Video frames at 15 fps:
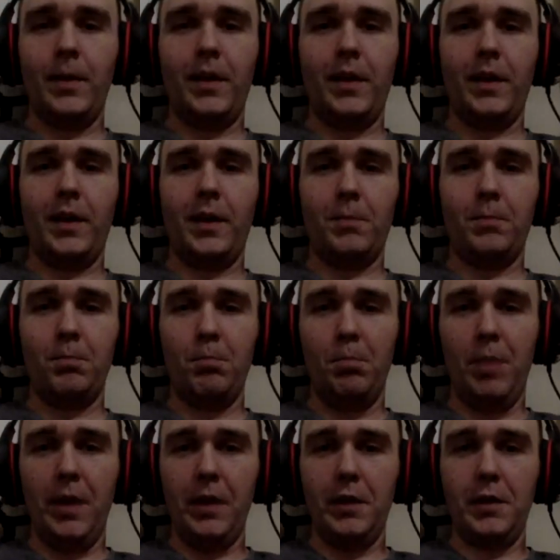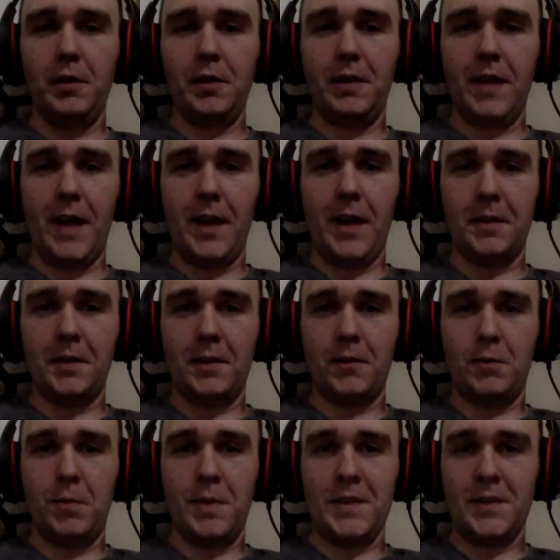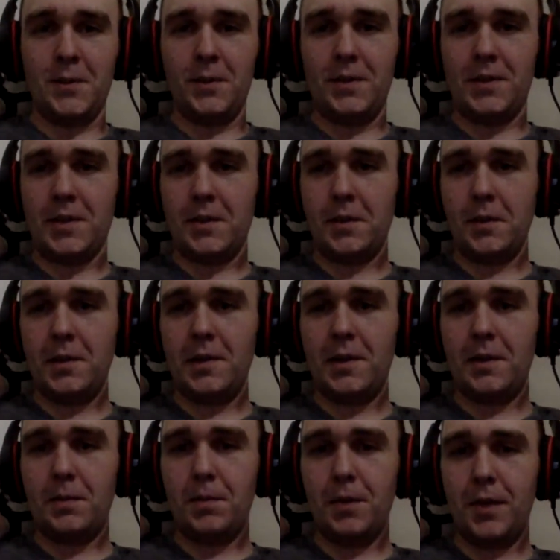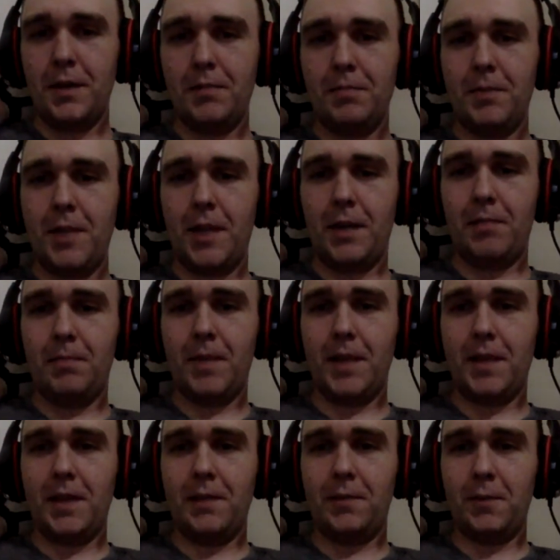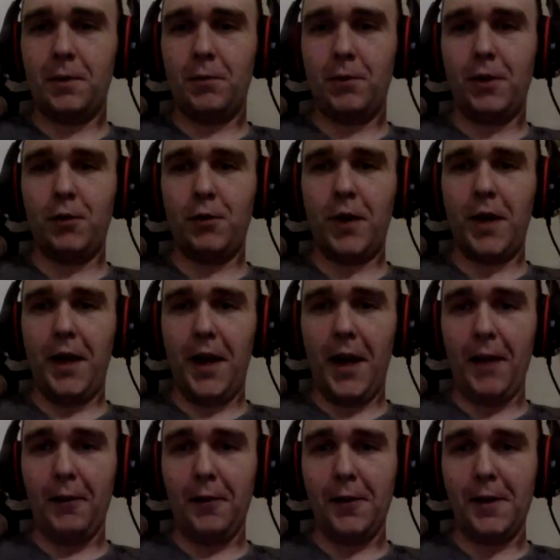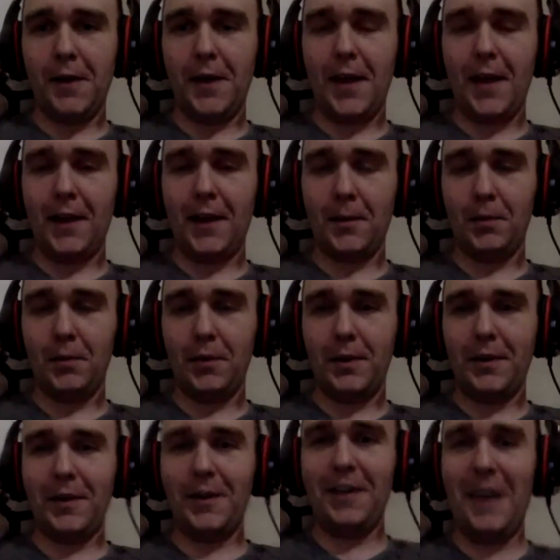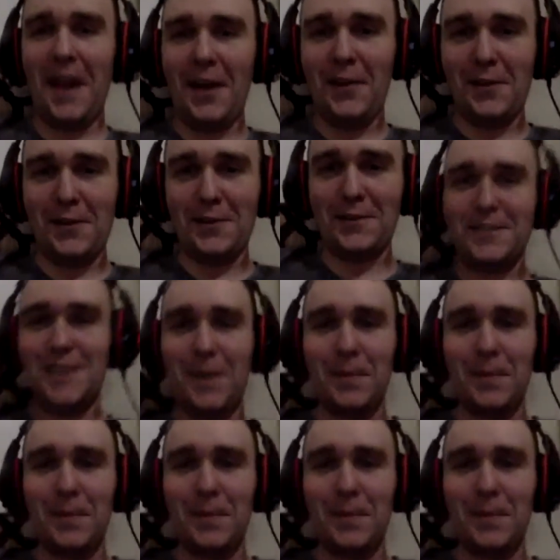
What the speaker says: I barely looked at it because I was busy when you sent the link, but yeah, I definitely regret not looking at it completely now that you sent